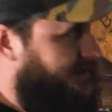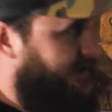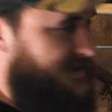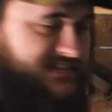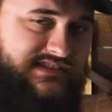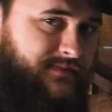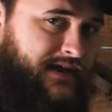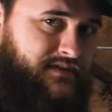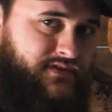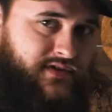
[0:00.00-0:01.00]
This is
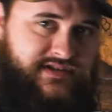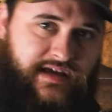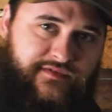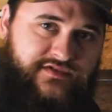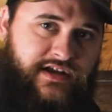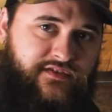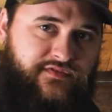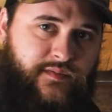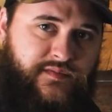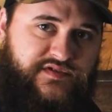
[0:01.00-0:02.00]
about the third time I've tried to
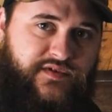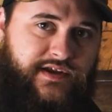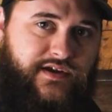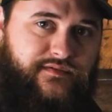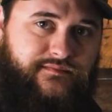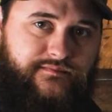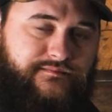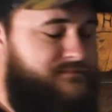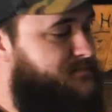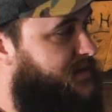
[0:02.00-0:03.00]
film this video
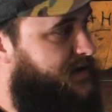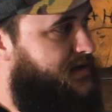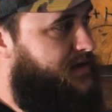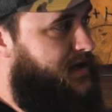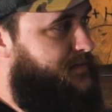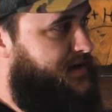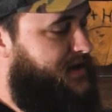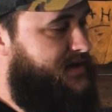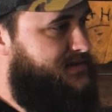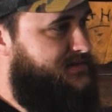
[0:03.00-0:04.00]

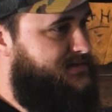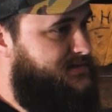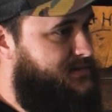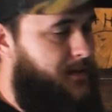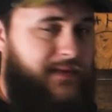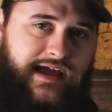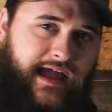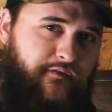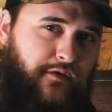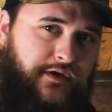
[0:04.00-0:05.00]
because about
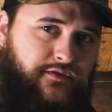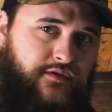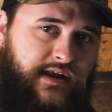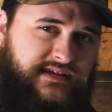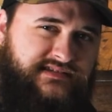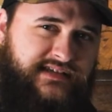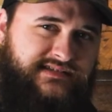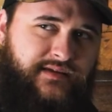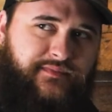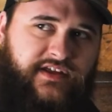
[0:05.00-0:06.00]
halfway through it I said
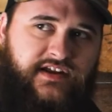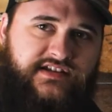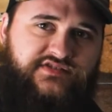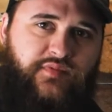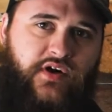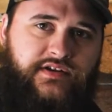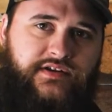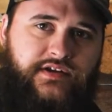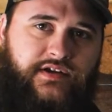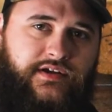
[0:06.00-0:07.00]
something and it sparked
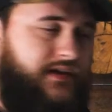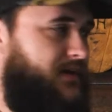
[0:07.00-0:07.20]
a